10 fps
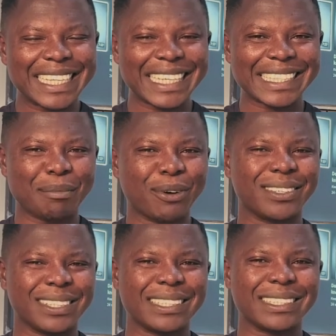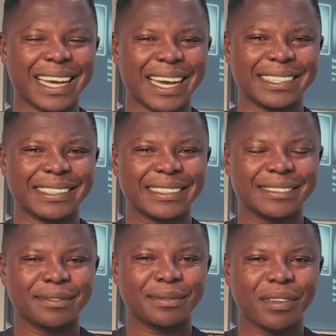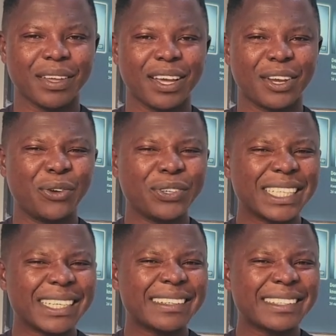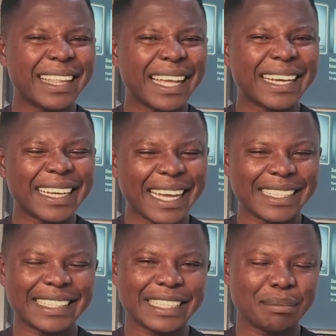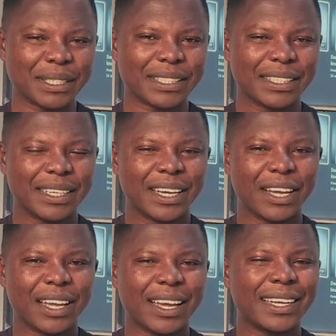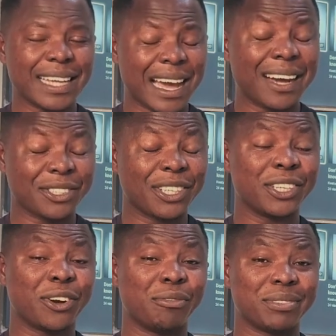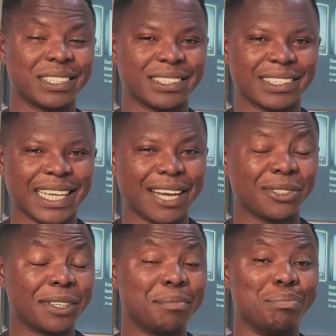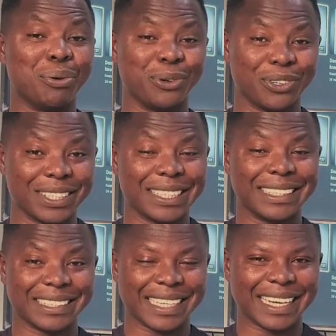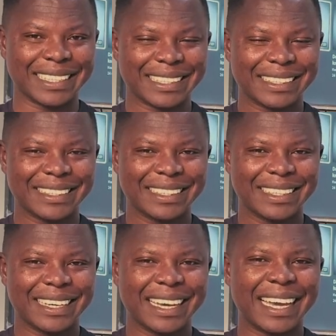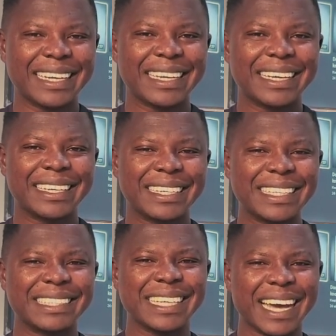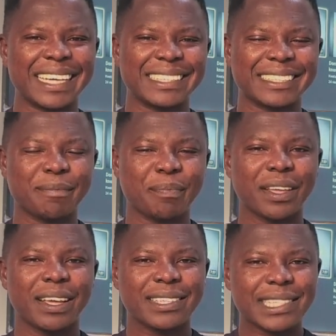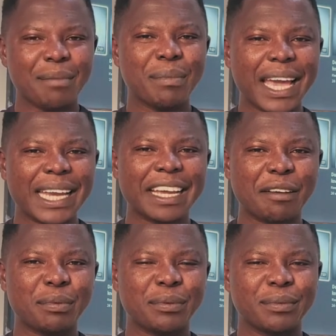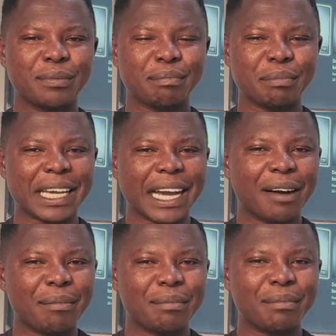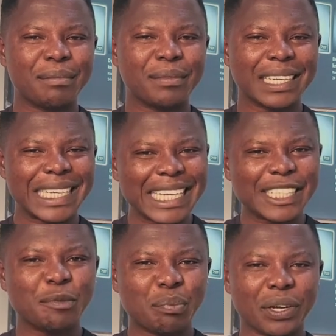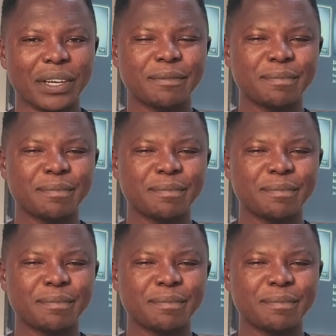things about these guys. Don't just think they are timid, eh, they are actually confident, they are actually bold on the inside. And these guys, some end up become desperate